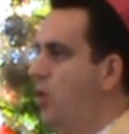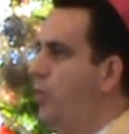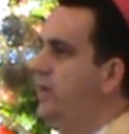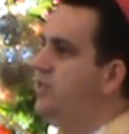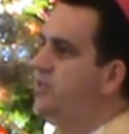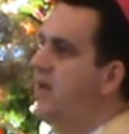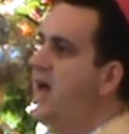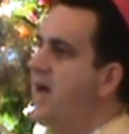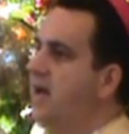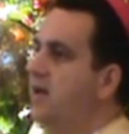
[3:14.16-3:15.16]
We
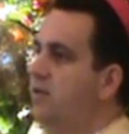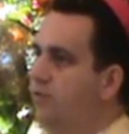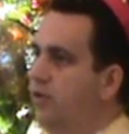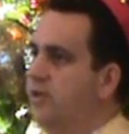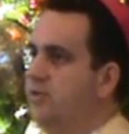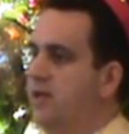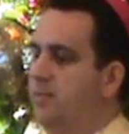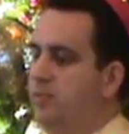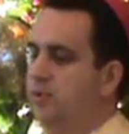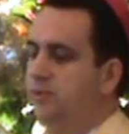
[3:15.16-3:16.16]
say, for
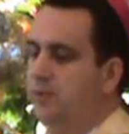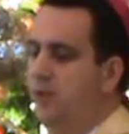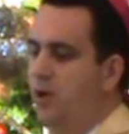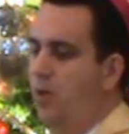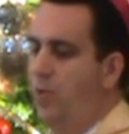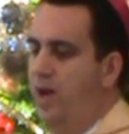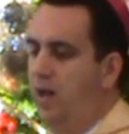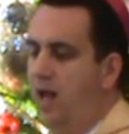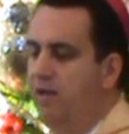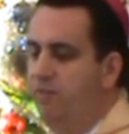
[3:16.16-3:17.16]
example,
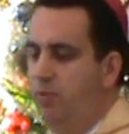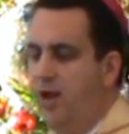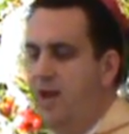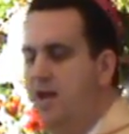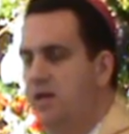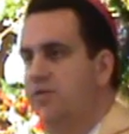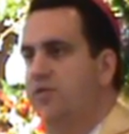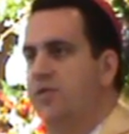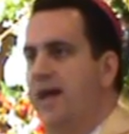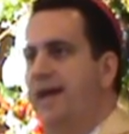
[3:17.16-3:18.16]
well, I've prayed
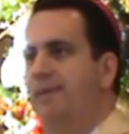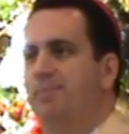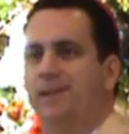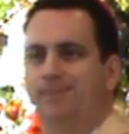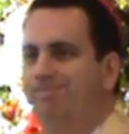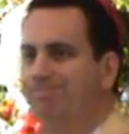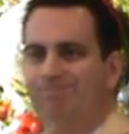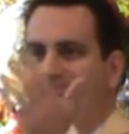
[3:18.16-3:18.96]
for that, but